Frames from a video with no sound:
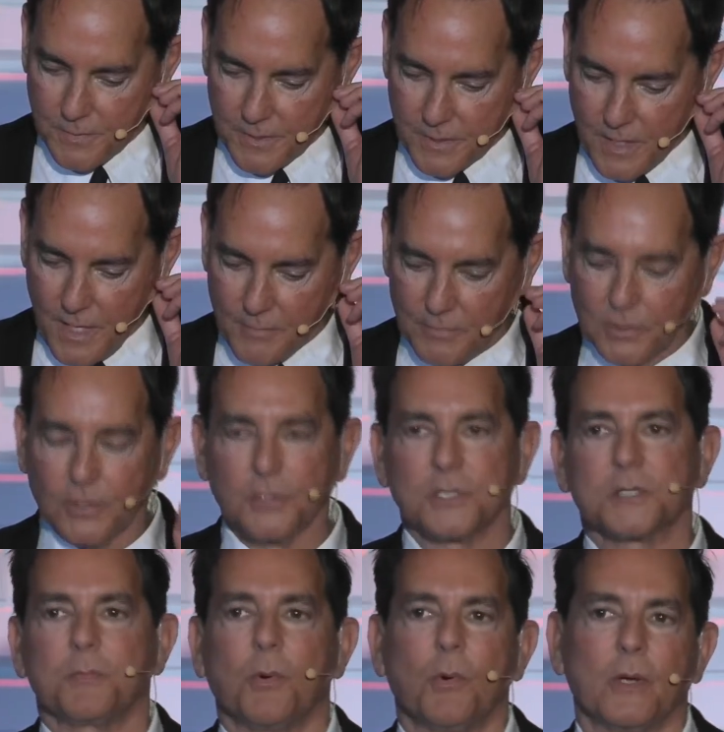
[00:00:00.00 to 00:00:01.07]
but I'm a little
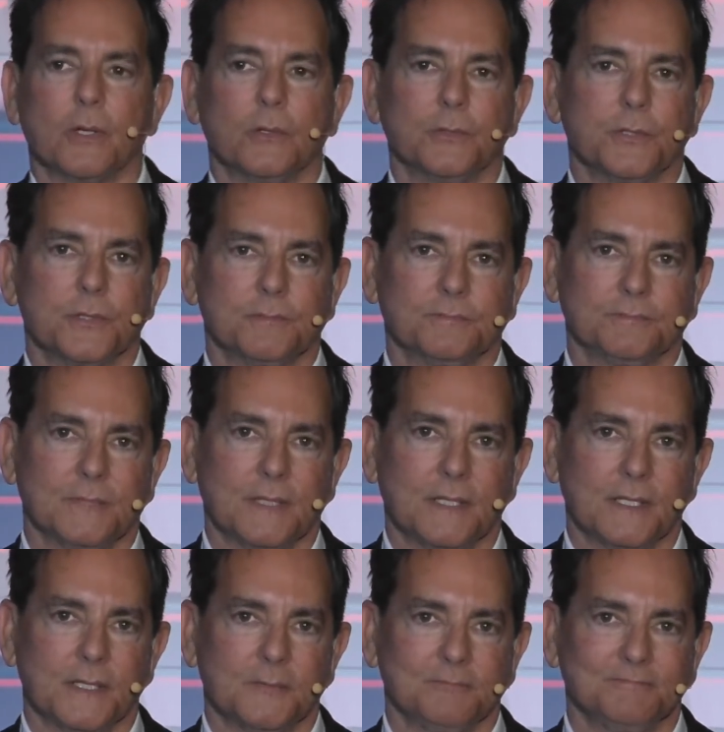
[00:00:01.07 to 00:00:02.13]
spoiled.
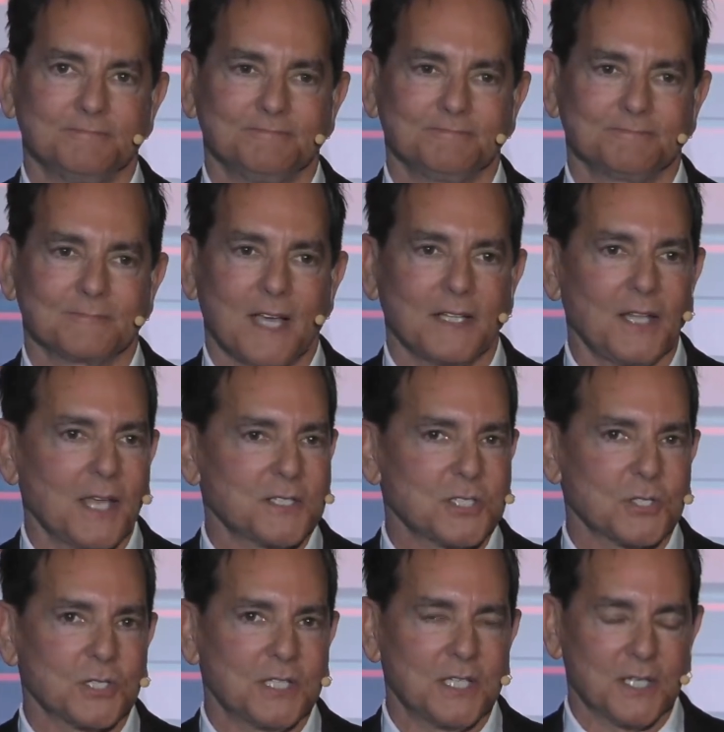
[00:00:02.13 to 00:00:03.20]
I like
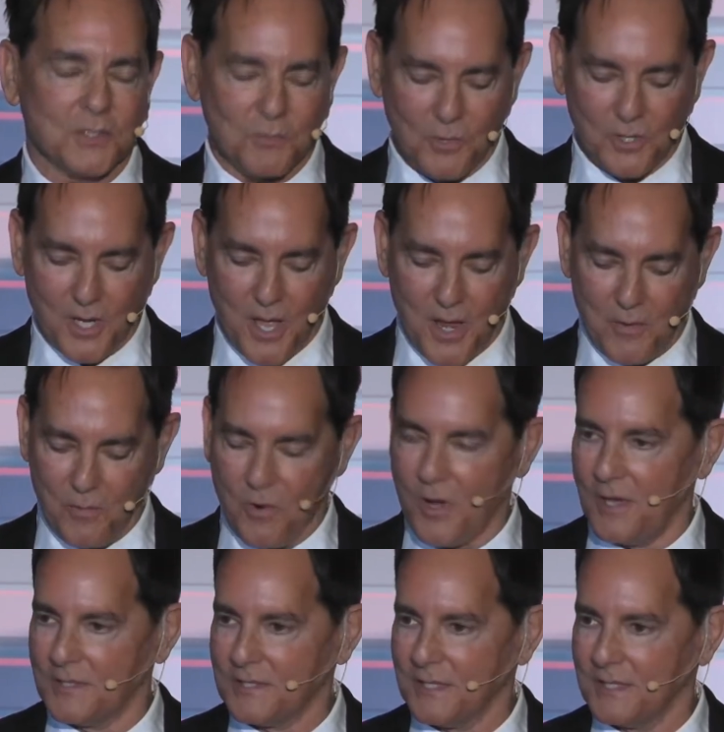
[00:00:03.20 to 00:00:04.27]
to get what I
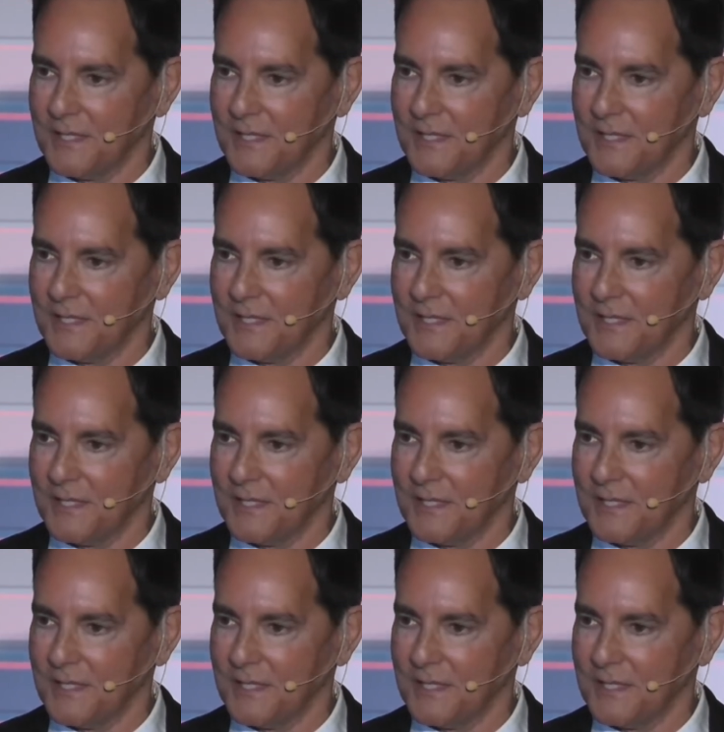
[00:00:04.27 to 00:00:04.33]
want.